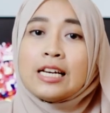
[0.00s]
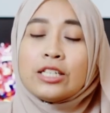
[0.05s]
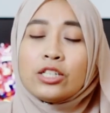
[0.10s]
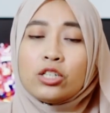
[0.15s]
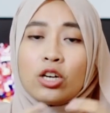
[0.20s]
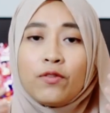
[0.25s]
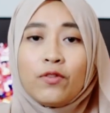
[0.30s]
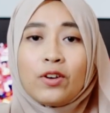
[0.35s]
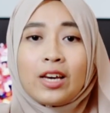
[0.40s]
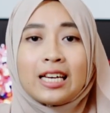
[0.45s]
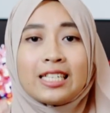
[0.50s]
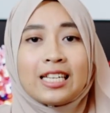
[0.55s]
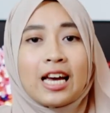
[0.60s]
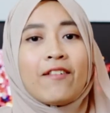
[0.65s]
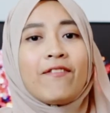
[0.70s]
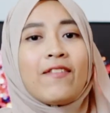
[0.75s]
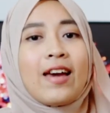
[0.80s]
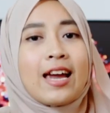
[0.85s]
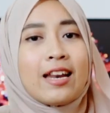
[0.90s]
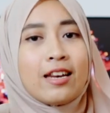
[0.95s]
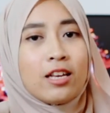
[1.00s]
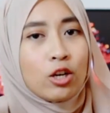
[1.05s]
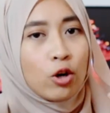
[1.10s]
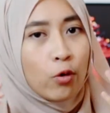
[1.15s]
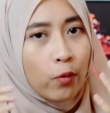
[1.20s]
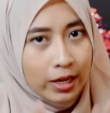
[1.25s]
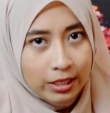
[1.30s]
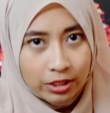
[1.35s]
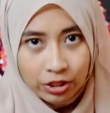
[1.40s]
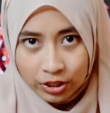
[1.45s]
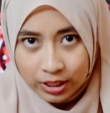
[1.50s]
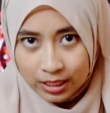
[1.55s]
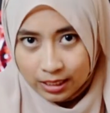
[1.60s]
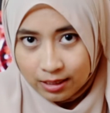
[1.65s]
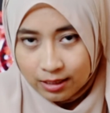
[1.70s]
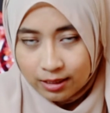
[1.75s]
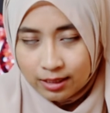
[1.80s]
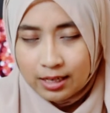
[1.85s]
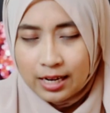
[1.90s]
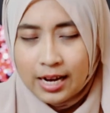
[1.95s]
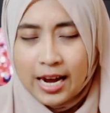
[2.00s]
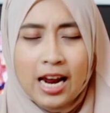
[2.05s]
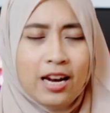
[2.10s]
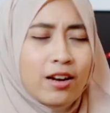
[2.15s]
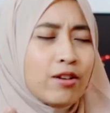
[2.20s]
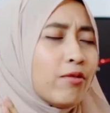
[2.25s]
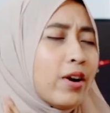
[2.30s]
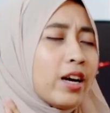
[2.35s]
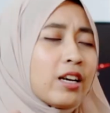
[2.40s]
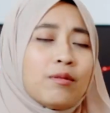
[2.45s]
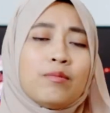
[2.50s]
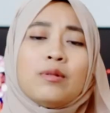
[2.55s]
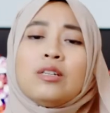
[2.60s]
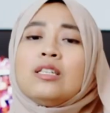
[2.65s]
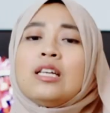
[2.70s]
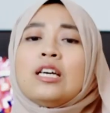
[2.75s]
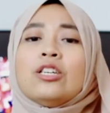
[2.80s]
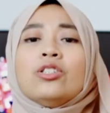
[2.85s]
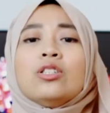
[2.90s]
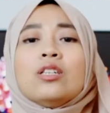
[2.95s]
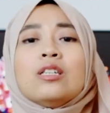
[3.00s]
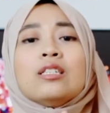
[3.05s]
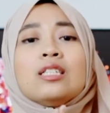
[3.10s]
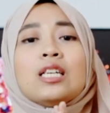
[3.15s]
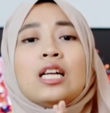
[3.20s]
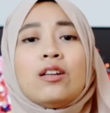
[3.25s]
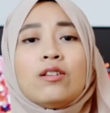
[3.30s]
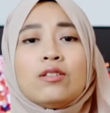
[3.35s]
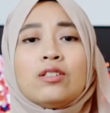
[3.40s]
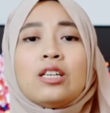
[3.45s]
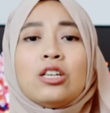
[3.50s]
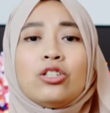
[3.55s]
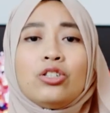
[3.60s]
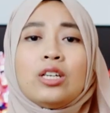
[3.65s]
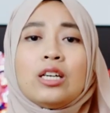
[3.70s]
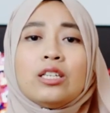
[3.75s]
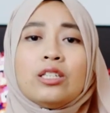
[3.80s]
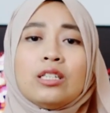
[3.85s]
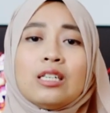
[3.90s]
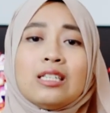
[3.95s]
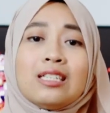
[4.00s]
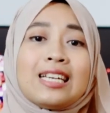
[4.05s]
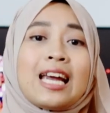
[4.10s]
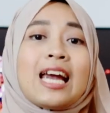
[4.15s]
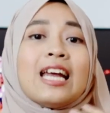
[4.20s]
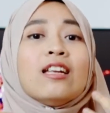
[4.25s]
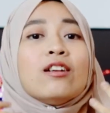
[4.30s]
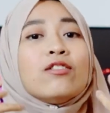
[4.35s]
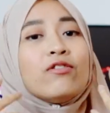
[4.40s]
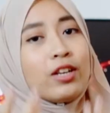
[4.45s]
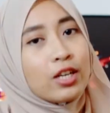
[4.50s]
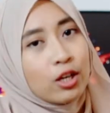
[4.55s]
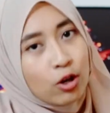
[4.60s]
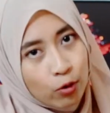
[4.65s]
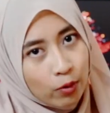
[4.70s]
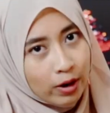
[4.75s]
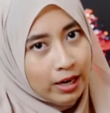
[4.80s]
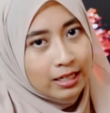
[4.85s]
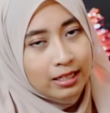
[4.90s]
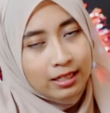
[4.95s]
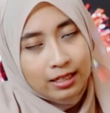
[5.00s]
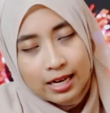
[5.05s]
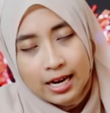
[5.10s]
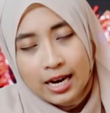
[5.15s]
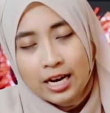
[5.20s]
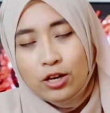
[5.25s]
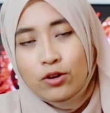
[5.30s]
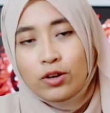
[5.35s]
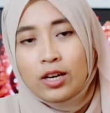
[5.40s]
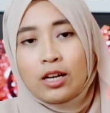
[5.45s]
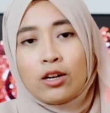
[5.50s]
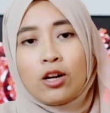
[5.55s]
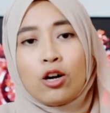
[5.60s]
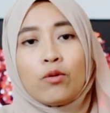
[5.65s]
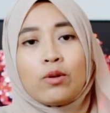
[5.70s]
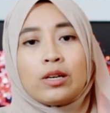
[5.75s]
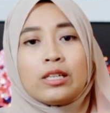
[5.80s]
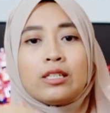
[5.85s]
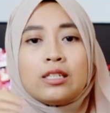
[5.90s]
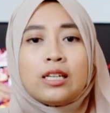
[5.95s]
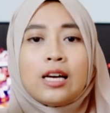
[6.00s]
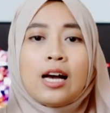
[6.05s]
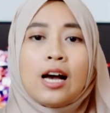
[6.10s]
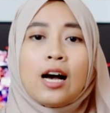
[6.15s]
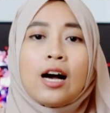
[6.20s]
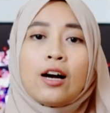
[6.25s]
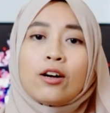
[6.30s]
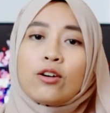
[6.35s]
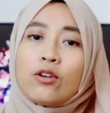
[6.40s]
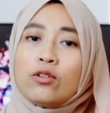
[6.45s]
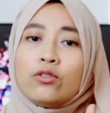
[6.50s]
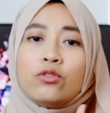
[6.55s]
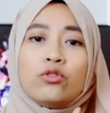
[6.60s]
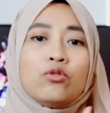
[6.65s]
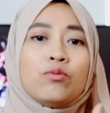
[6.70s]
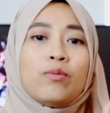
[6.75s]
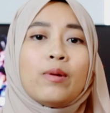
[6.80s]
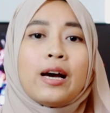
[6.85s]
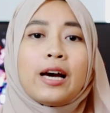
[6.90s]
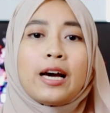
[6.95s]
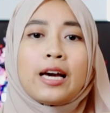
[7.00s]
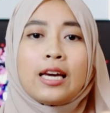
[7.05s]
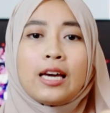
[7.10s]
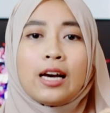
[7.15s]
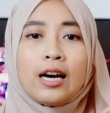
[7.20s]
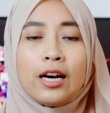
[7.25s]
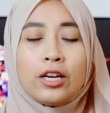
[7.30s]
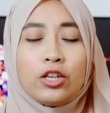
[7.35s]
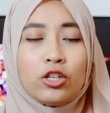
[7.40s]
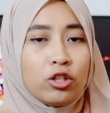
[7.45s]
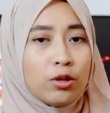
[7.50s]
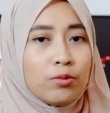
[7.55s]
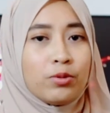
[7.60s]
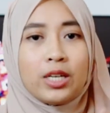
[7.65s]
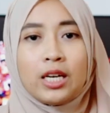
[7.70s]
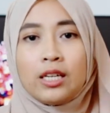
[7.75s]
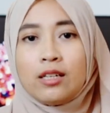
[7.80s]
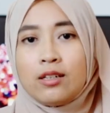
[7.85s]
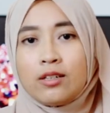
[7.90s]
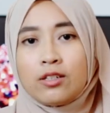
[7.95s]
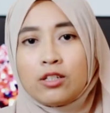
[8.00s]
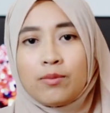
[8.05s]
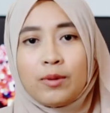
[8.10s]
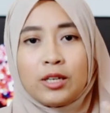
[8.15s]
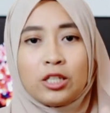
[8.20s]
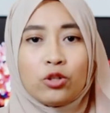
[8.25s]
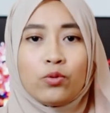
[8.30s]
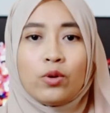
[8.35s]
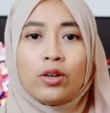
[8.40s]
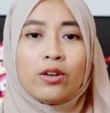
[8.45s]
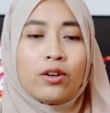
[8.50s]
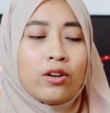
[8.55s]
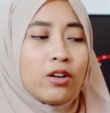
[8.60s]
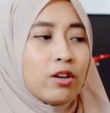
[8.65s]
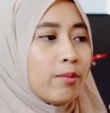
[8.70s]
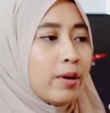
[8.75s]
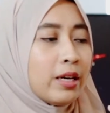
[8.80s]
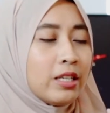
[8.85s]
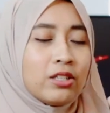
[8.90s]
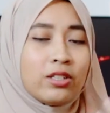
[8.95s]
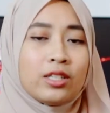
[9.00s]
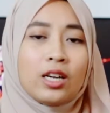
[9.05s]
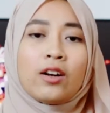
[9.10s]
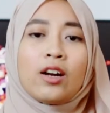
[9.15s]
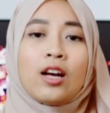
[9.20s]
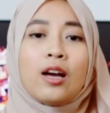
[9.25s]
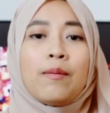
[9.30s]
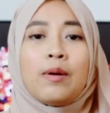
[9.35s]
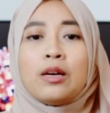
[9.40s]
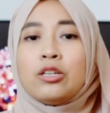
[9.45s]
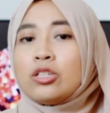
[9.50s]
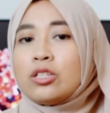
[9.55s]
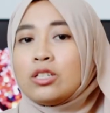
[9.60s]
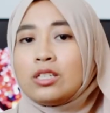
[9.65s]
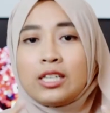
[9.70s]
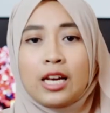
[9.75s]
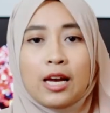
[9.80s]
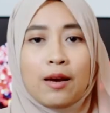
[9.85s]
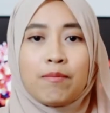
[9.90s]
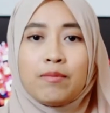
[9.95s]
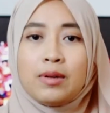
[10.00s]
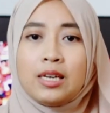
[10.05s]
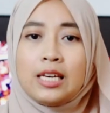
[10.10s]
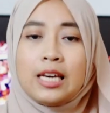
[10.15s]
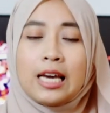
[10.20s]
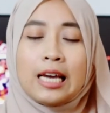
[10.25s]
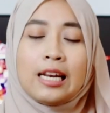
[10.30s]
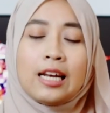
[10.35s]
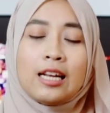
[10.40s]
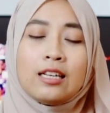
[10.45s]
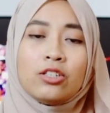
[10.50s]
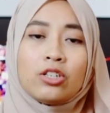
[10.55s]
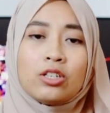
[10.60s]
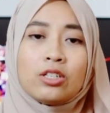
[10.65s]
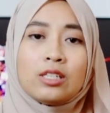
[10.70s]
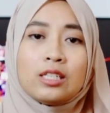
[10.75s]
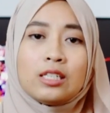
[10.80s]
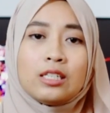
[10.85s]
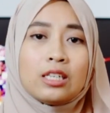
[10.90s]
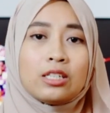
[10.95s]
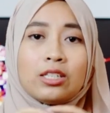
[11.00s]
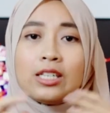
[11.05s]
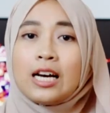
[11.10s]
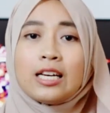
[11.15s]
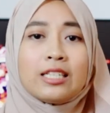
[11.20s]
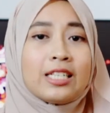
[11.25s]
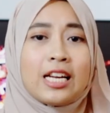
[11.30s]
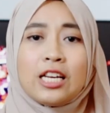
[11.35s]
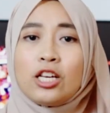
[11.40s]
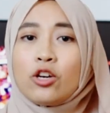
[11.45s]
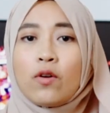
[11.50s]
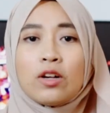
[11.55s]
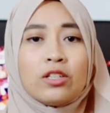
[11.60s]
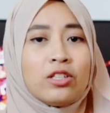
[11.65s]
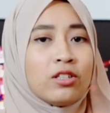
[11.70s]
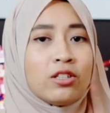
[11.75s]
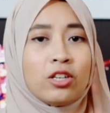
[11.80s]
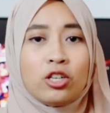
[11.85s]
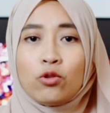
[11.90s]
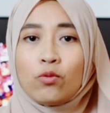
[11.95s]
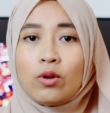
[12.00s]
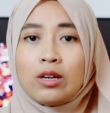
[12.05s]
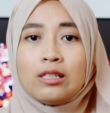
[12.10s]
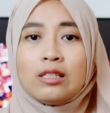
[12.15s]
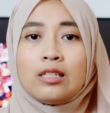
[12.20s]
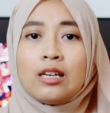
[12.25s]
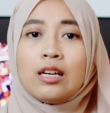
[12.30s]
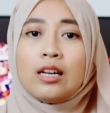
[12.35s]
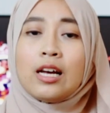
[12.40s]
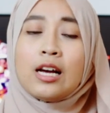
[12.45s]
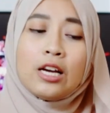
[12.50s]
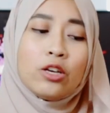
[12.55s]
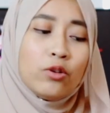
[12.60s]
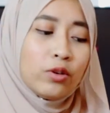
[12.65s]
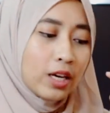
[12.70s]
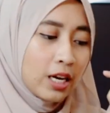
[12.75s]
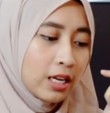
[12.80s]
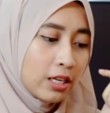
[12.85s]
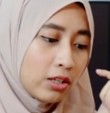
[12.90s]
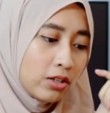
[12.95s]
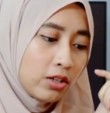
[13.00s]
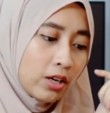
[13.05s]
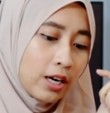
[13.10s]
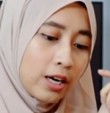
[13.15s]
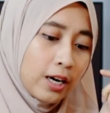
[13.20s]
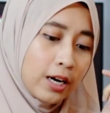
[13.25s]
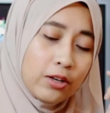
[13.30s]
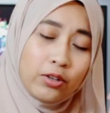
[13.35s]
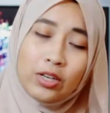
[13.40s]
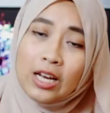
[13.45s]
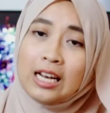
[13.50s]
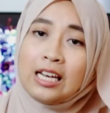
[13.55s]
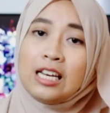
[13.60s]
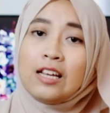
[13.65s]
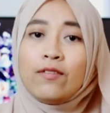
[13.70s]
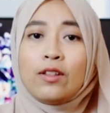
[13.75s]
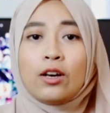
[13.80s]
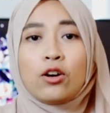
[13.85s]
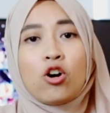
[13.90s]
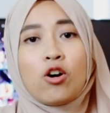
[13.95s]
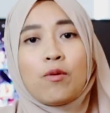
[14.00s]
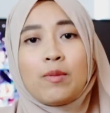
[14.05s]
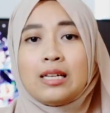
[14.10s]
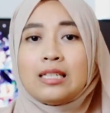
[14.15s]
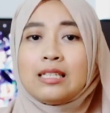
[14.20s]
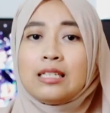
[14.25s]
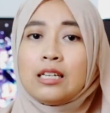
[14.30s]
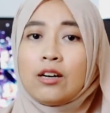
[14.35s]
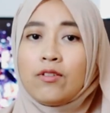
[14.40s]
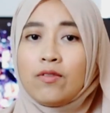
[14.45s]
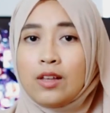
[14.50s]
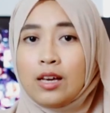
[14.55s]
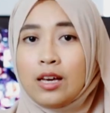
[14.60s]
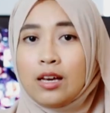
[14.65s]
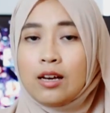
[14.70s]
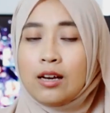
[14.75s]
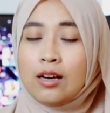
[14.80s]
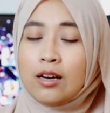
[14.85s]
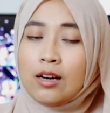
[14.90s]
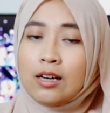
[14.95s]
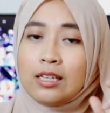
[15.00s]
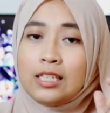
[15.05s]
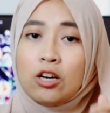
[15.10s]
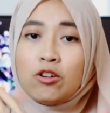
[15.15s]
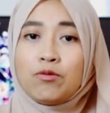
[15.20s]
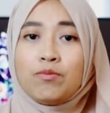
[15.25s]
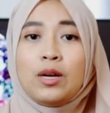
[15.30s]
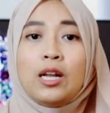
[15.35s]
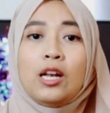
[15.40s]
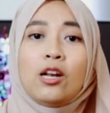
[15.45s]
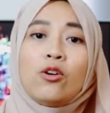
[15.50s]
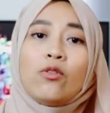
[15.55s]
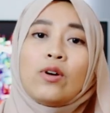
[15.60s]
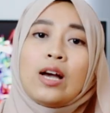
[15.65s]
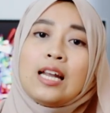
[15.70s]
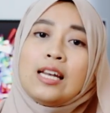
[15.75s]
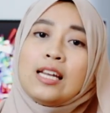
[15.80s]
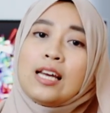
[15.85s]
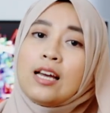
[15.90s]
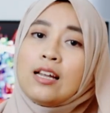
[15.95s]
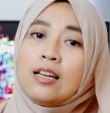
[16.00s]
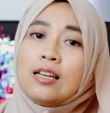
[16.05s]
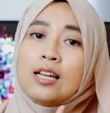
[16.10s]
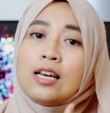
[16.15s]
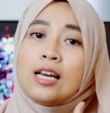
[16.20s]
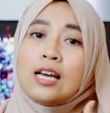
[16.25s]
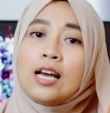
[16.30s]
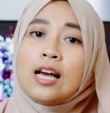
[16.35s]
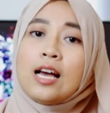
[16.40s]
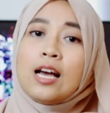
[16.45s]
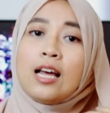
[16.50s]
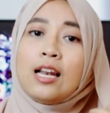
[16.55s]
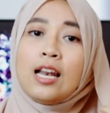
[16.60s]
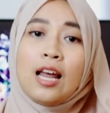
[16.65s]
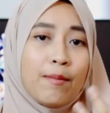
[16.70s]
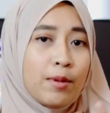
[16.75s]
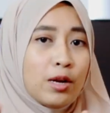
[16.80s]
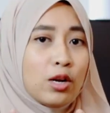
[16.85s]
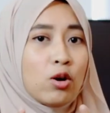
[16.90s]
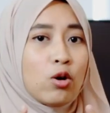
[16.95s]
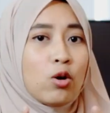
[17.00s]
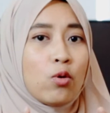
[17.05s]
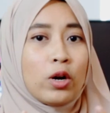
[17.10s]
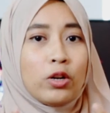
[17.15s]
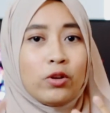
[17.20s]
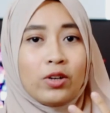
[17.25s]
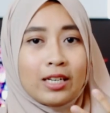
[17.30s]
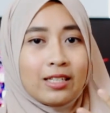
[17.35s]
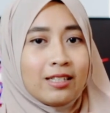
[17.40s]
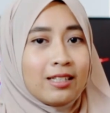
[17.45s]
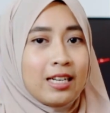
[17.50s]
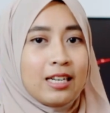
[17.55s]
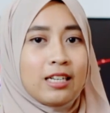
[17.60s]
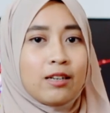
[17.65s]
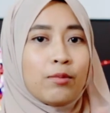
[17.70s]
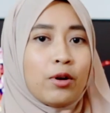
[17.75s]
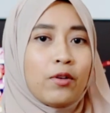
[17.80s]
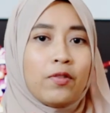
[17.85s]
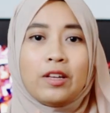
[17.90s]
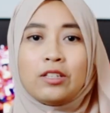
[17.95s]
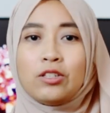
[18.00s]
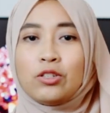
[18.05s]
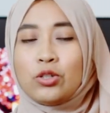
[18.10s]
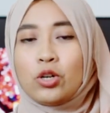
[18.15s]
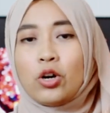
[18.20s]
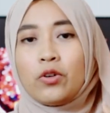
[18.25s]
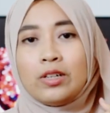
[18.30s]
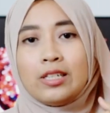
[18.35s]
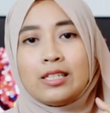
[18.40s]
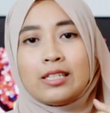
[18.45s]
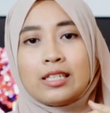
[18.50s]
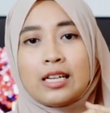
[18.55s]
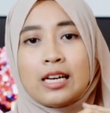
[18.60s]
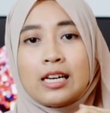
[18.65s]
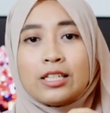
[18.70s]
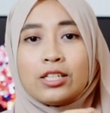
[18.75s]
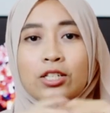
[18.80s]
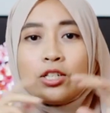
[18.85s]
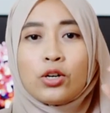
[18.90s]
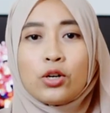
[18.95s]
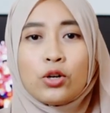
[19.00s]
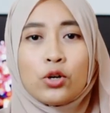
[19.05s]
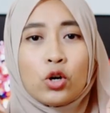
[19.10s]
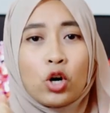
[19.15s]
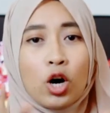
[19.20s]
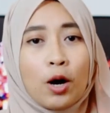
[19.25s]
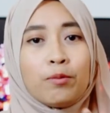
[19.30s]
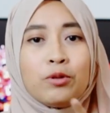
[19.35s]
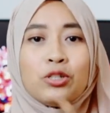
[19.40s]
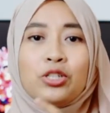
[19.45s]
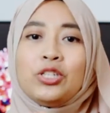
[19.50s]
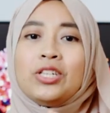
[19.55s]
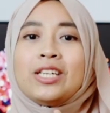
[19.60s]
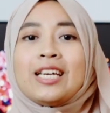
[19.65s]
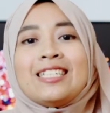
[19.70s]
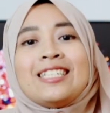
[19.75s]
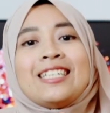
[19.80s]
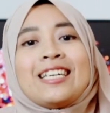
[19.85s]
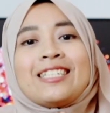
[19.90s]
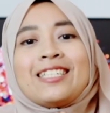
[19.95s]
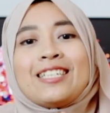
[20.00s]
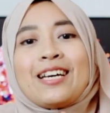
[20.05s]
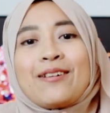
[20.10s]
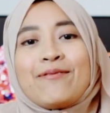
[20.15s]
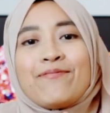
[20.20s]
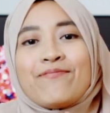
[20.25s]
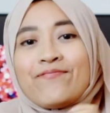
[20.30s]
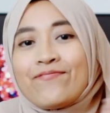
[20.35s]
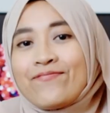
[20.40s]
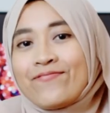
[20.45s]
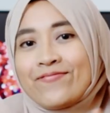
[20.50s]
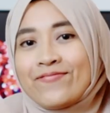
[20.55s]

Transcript: So if you guys have any questions, any recommendations, any suggestions, any requests, you can always go to my YouTube channels, my Twitter, my Instagram, and just DM me, and then just ask any question that you wanted. You can leave the comments down here, down below, and then let me know what you guys think about these tutorials. So hope to see you guys next time.